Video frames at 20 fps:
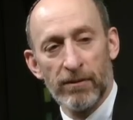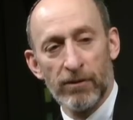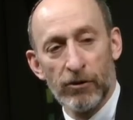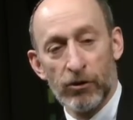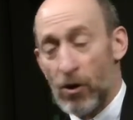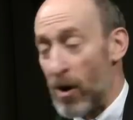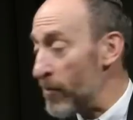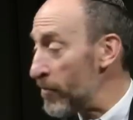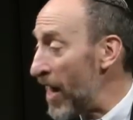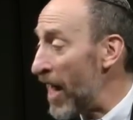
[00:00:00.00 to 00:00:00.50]

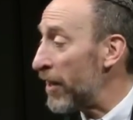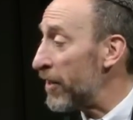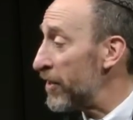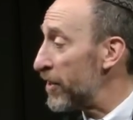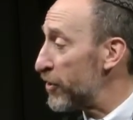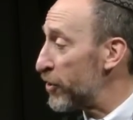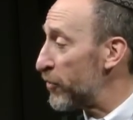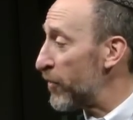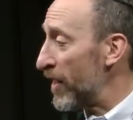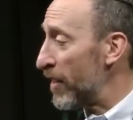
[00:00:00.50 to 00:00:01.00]
So I'm not going
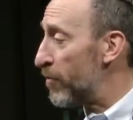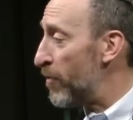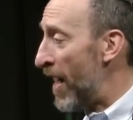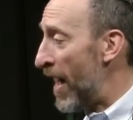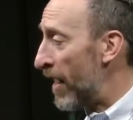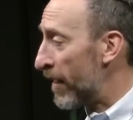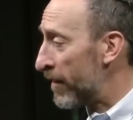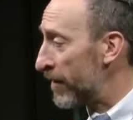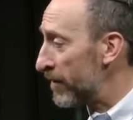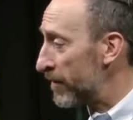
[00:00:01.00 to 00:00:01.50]
to shrink
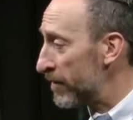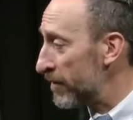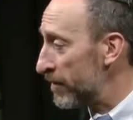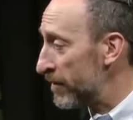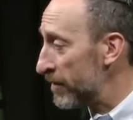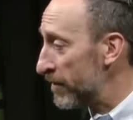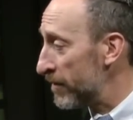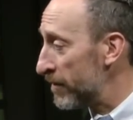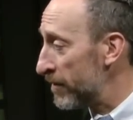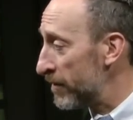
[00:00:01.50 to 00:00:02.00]
back
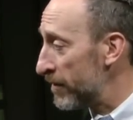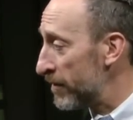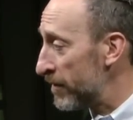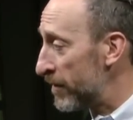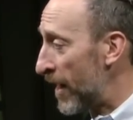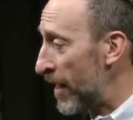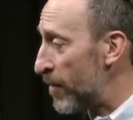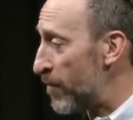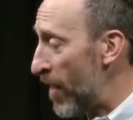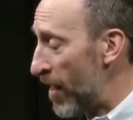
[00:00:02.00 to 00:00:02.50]

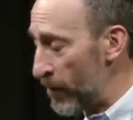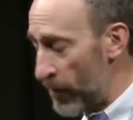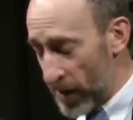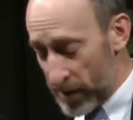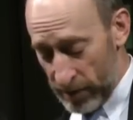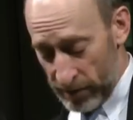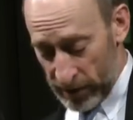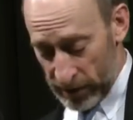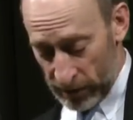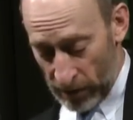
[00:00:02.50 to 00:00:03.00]
like my
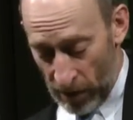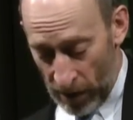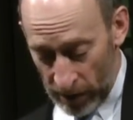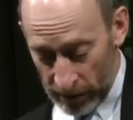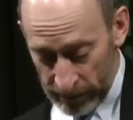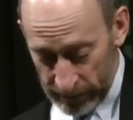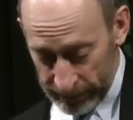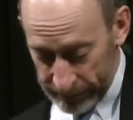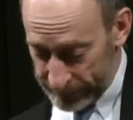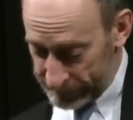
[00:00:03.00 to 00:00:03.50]
mother-in-law.
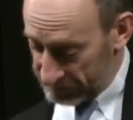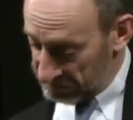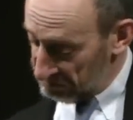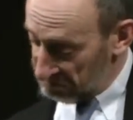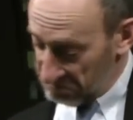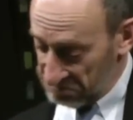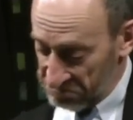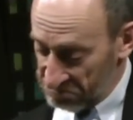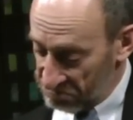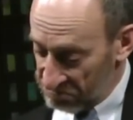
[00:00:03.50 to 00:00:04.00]

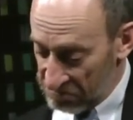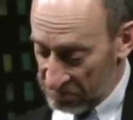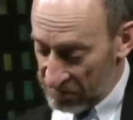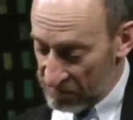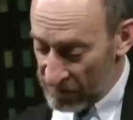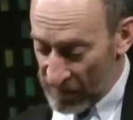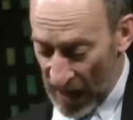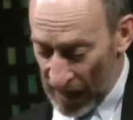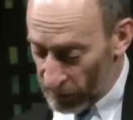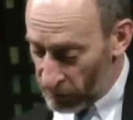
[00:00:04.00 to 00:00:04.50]

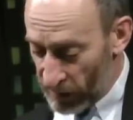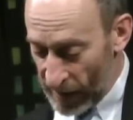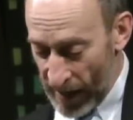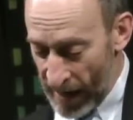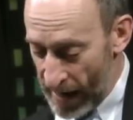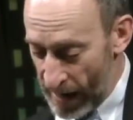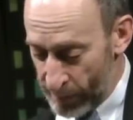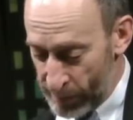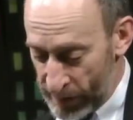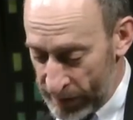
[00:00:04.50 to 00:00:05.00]
Not going to
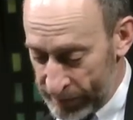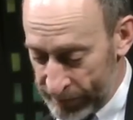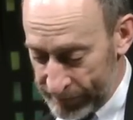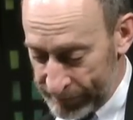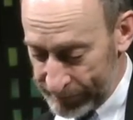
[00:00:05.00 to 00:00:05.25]
happen.